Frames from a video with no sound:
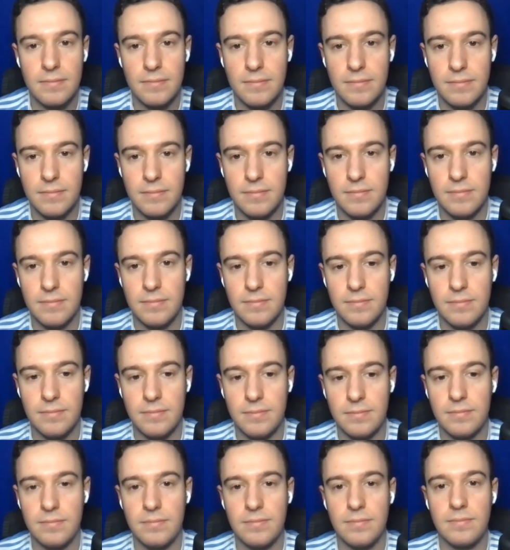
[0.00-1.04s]

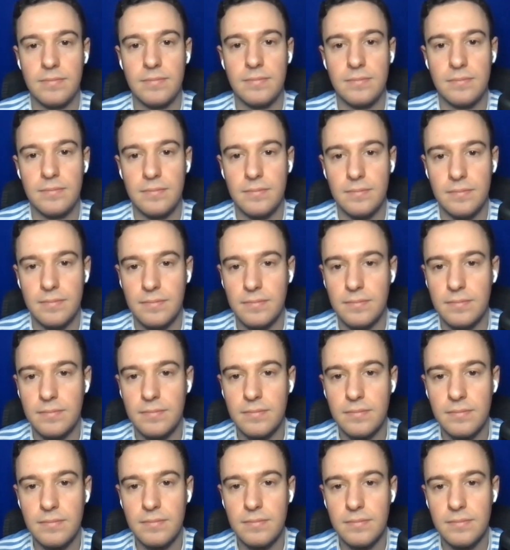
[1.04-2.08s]

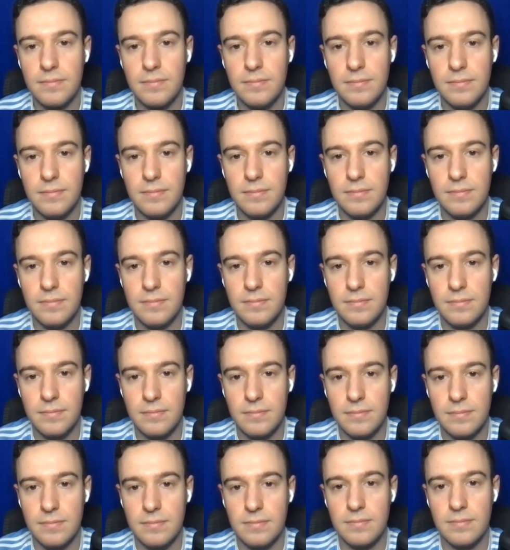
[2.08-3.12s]

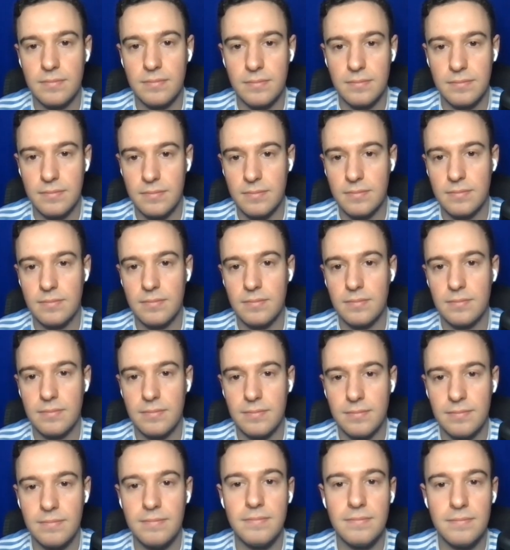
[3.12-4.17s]

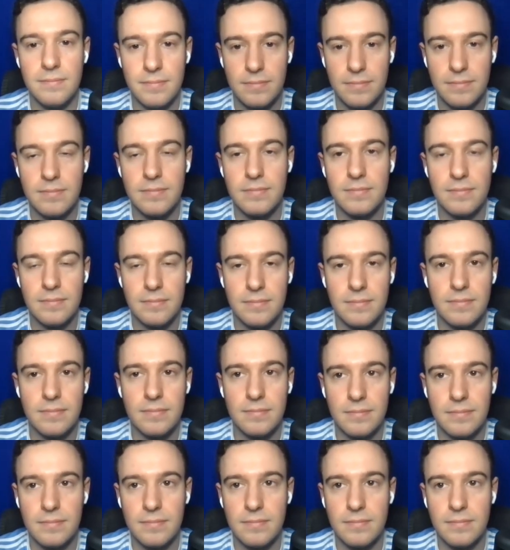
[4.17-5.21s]

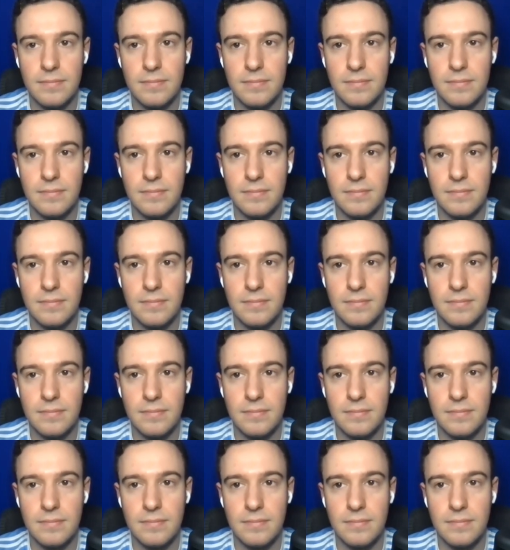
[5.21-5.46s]
This person isn't speaking.